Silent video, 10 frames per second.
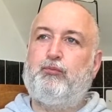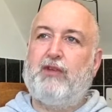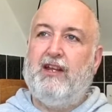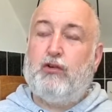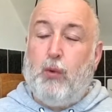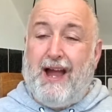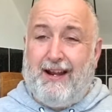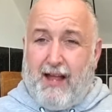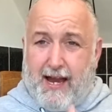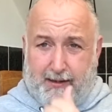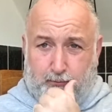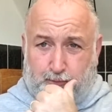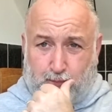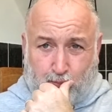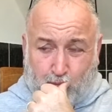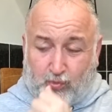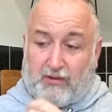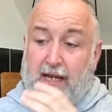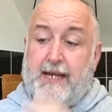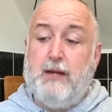Quite light
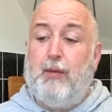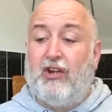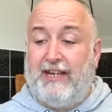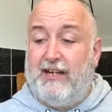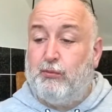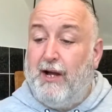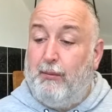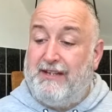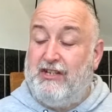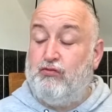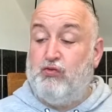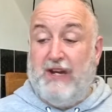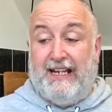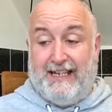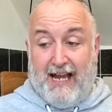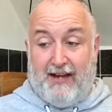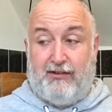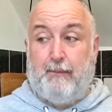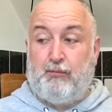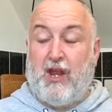in the body as well, which is really nice,
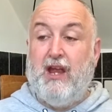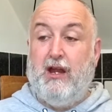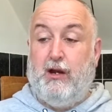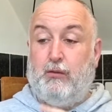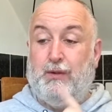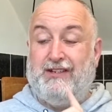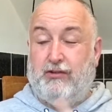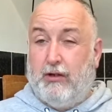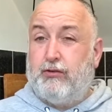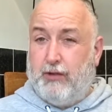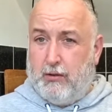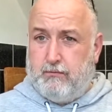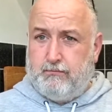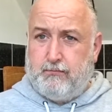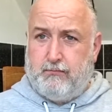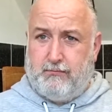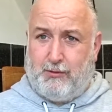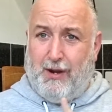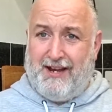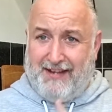which is also
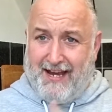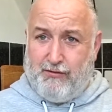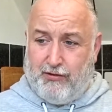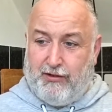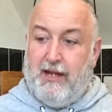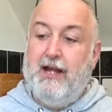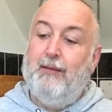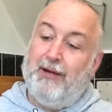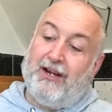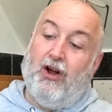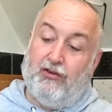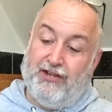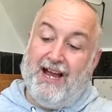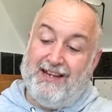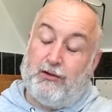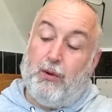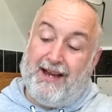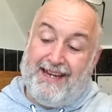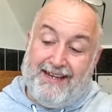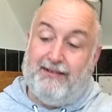quite dangerous because that is quite
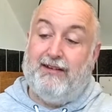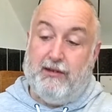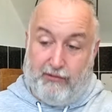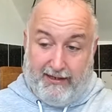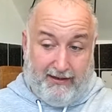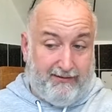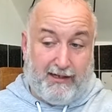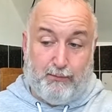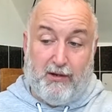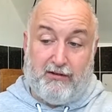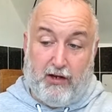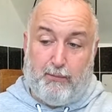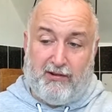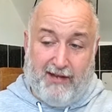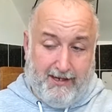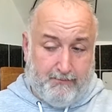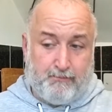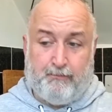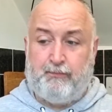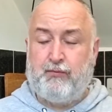easy to drink at 6.2%.
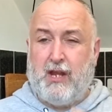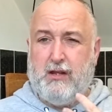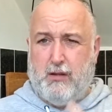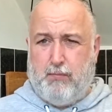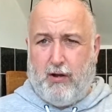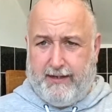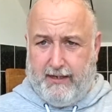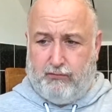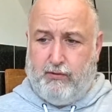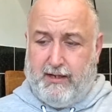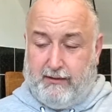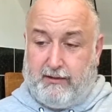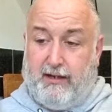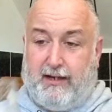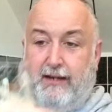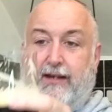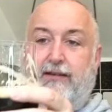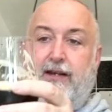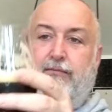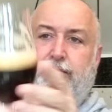The body is really, look at the
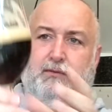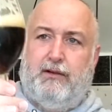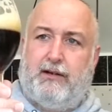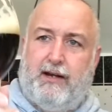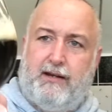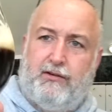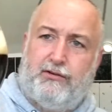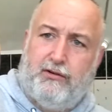conditioning, look at it, it just looks